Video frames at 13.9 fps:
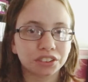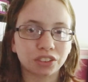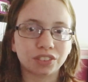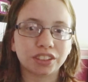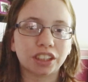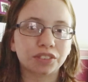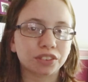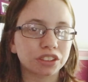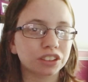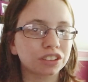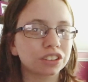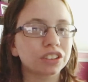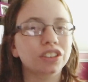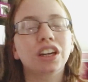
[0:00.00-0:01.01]
So without further
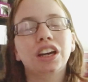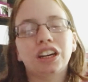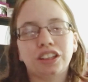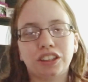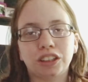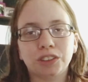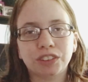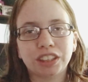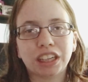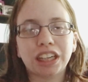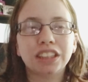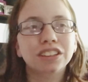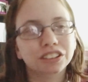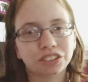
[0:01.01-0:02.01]
ado, I hope you
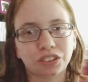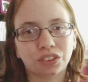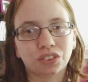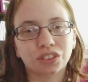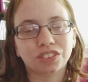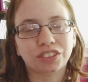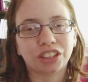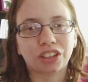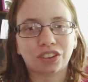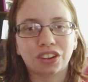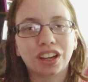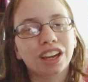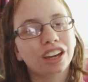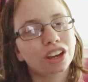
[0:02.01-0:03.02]
guys enjoyed the video.
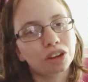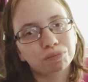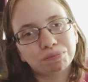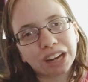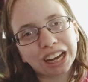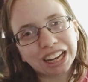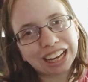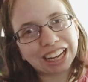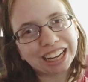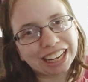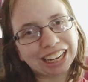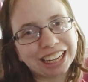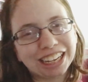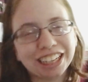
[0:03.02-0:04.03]

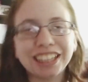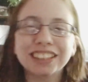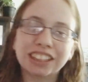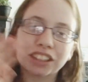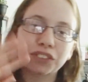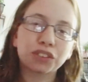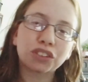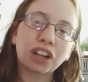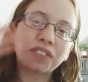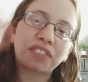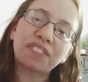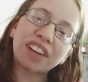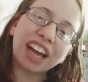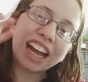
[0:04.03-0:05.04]
Bye! Thanks for
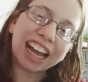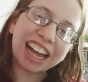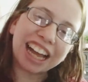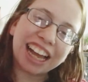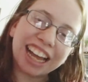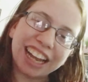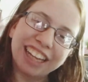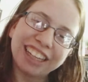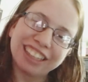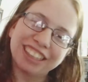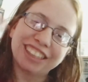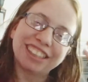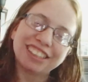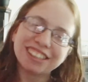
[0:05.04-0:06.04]
stopping
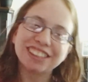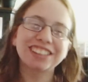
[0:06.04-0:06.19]
by!